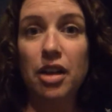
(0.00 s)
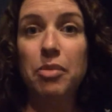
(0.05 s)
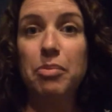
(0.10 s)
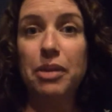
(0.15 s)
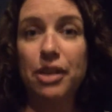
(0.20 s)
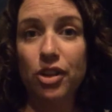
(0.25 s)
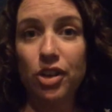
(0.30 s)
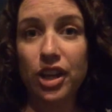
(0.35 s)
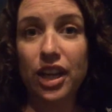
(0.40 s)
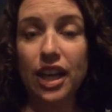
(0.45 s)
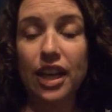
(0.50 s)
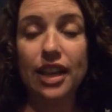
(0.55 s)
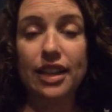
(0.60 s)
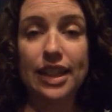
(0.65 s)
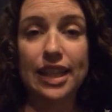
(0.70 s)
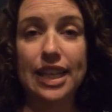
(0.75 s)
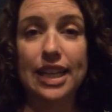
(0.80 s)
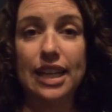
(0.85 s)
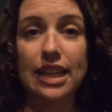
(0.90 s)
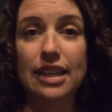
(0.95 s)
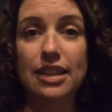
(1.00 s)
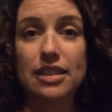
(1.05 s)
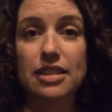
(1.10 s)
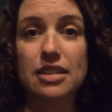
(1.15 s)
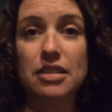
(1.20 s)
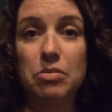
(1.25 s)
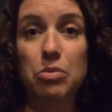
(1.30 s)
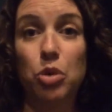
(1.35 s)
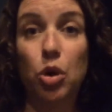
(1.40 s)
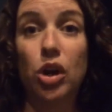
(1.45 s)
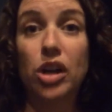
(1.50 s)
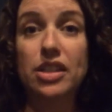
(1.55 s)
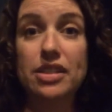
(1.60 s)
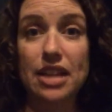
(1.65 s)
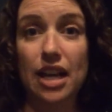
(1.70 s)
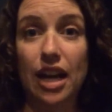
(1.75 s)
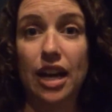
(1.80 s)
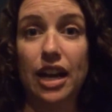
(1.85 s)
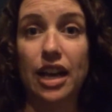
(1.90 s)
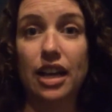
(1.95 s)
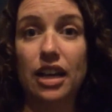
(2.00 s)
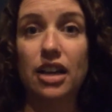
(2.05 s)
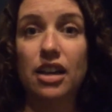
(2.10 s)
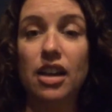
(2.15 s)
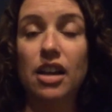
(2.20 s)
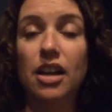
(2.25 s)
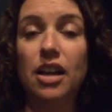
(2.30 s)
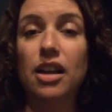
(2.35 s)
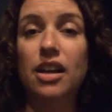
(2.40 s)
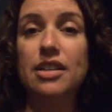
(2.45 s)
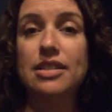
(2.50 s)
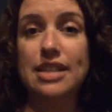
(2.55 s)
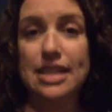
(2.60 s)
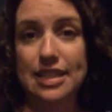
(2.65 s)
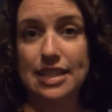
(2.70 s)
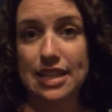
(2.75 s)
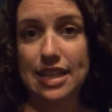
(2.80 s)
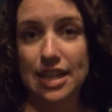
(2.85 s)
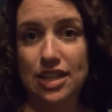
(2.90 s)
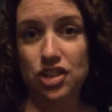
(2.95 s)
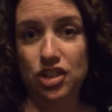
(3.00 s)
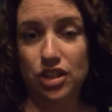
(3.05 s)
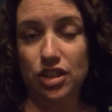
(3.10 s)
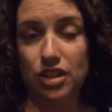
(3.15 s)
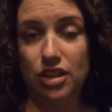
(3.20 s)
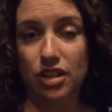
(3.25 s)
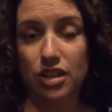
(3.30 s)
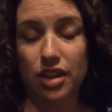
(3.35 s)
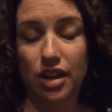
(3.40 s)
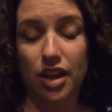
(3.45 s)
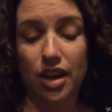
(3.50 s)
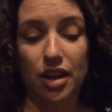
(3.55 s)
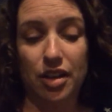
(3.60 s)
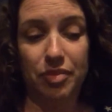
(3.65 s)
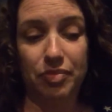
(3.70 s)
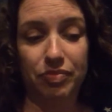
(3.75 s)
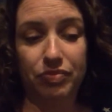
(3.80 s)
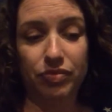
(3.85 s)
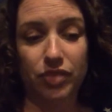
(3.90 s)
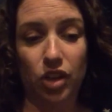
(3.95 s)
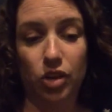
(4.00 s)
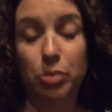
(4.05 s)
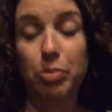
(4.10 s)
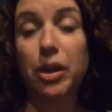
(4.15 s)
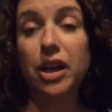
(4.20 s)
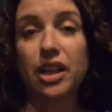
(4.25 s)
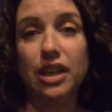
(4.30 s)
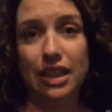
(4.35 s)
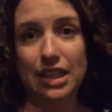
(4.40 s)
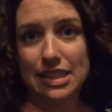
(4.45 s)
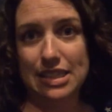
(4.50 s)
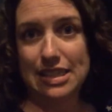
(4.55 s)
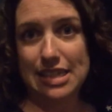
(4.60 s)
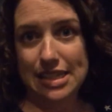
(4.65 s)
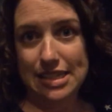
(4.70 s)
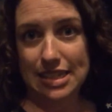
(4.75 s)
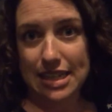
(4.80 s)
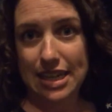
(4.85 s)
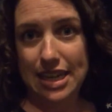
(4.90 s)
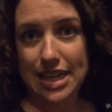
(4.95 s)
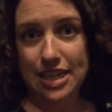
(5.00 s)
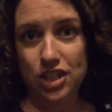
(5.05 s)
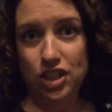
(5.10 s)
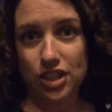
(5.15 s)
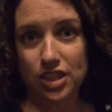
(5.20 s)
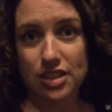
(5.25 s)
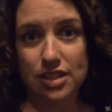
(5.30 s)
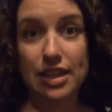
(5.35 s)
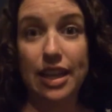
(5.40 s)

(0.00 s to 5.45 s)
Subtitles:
be looking at these more exotic destination or bucket list destinations